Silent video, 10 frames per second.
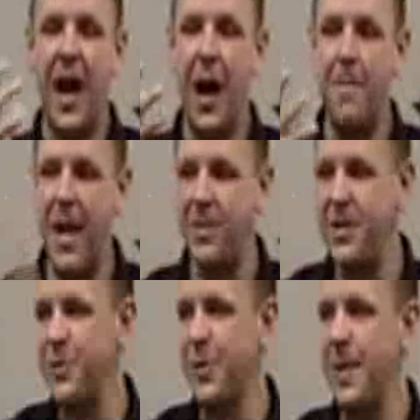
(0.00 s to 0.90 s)
Uh, maybe
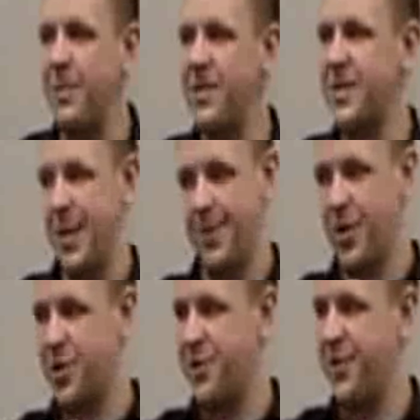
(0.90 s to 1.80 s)
you remember this
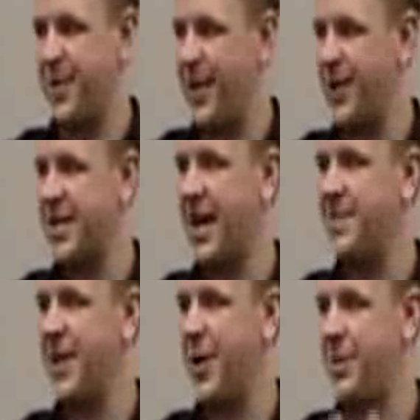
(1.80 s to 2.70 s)
commercial from a long
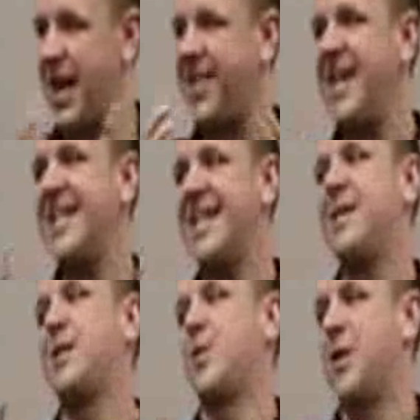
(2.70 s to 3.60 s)
time ago, but I think
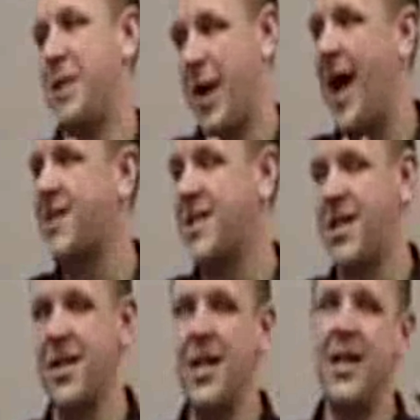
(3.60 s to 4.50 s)
this is what they're asking